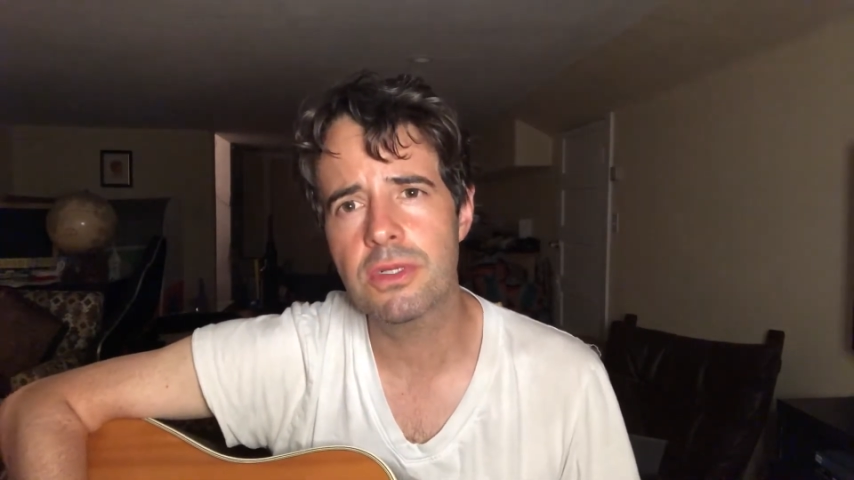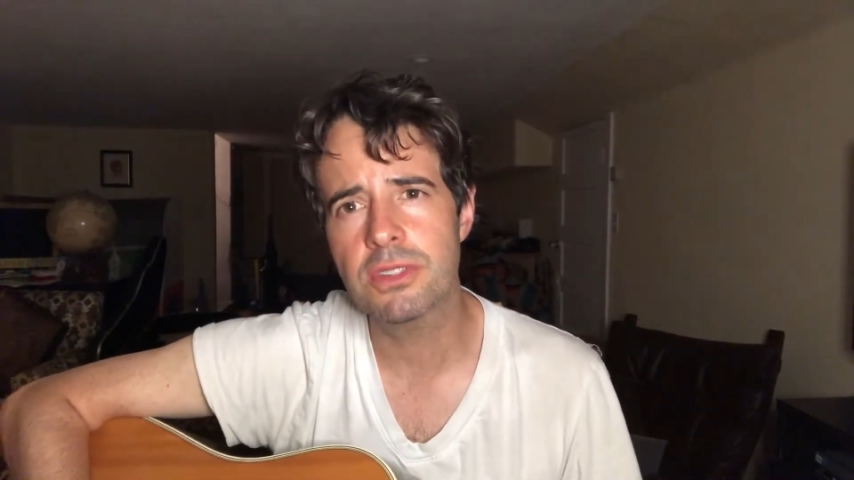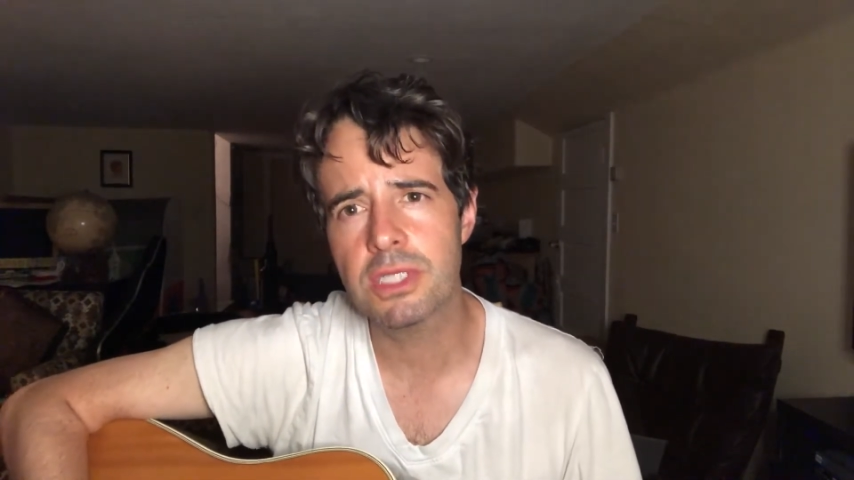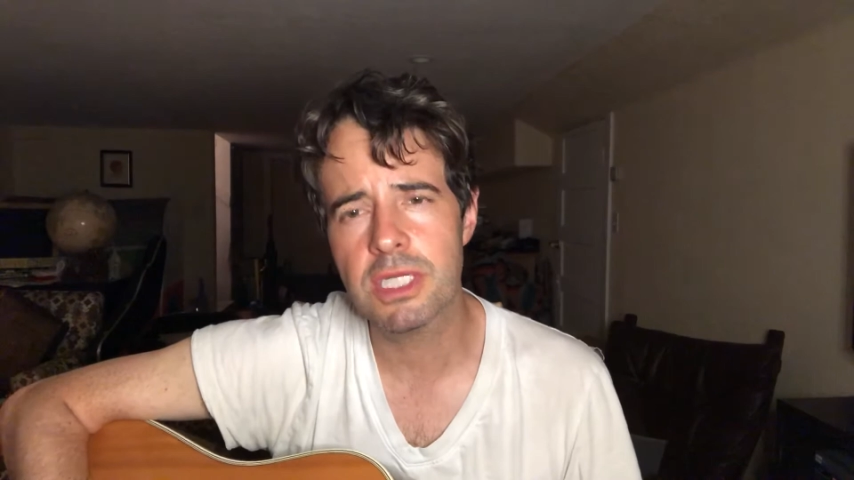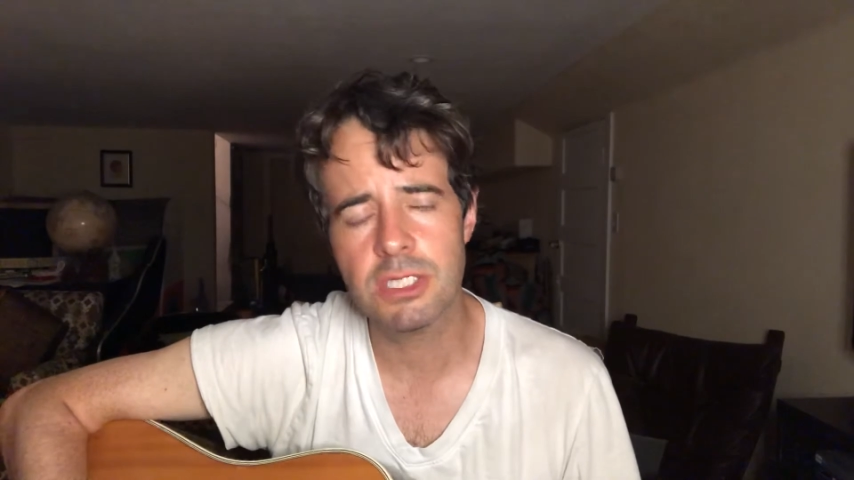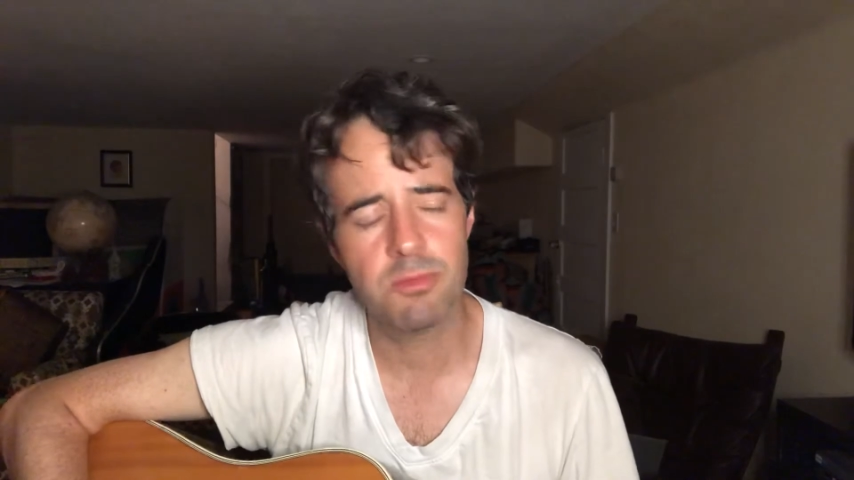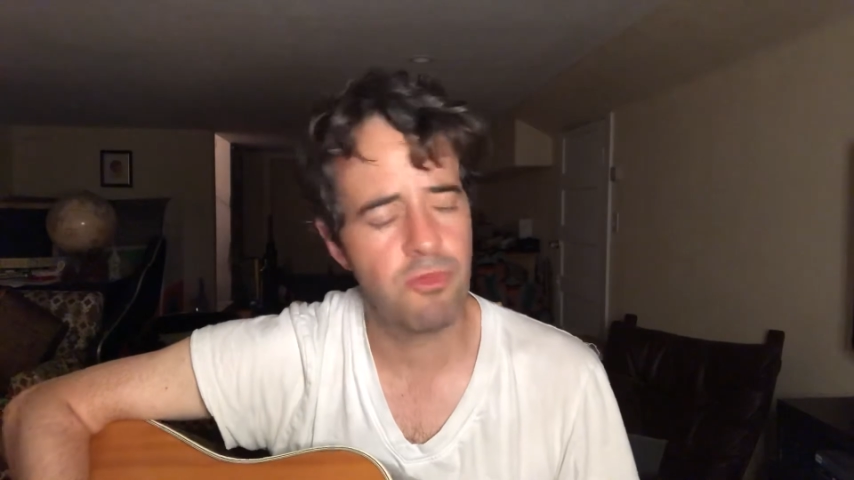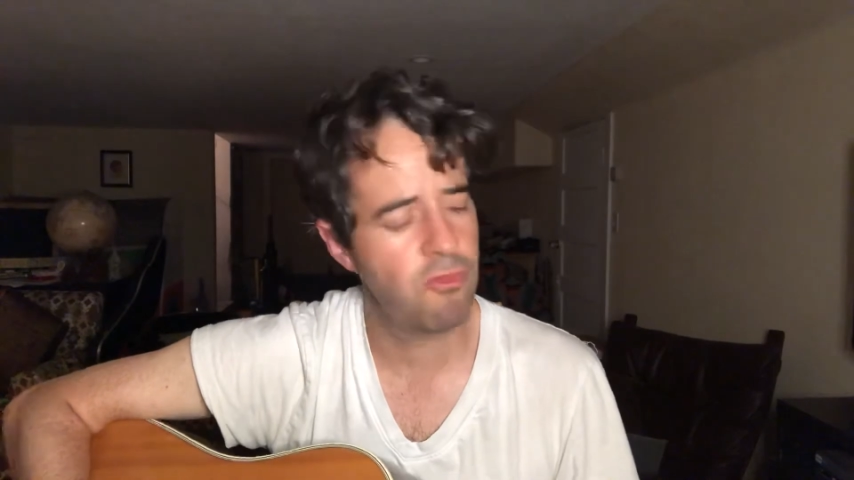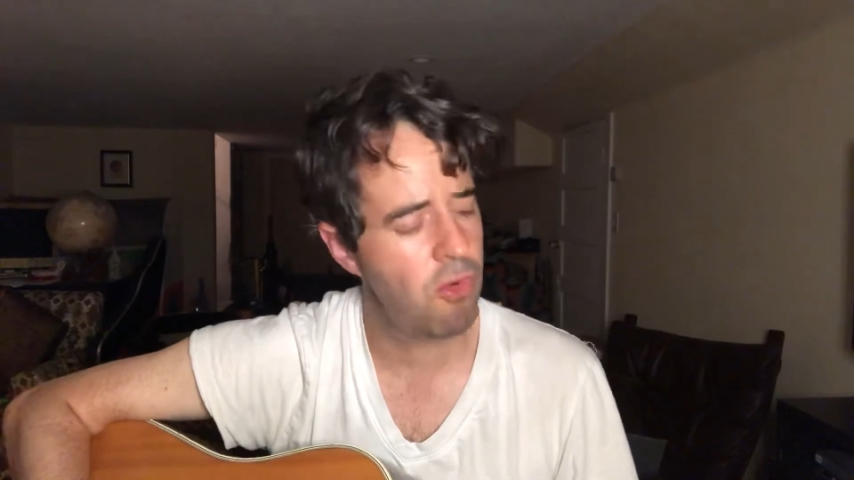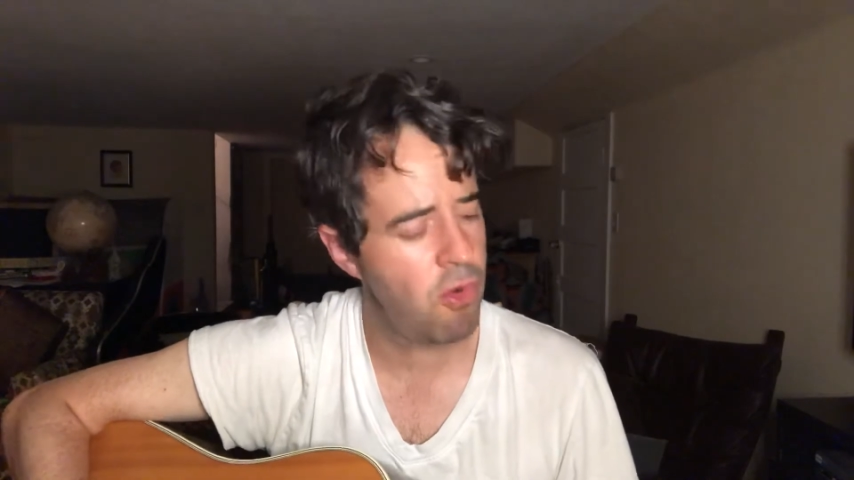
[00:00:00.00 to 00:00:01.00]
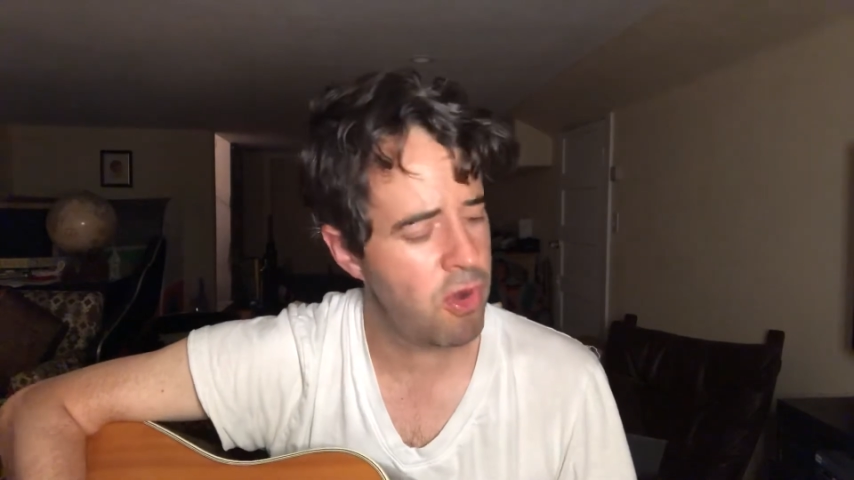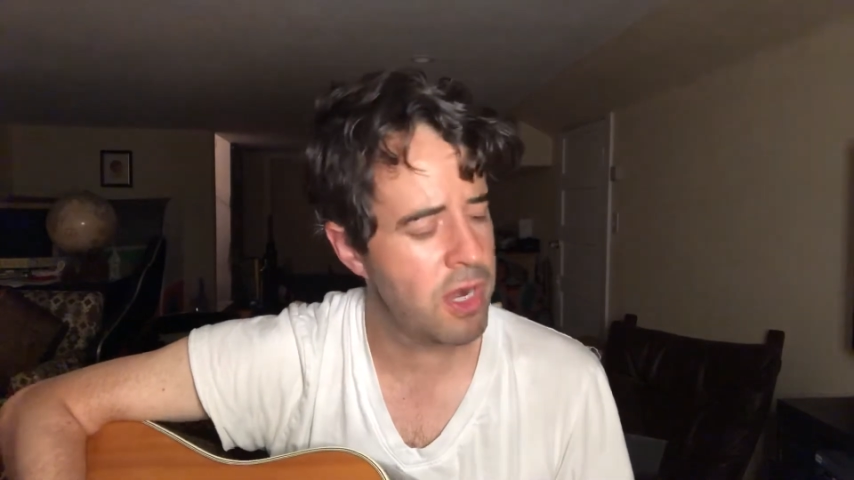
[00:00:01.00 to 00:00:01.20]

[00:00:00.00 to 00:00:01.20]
just before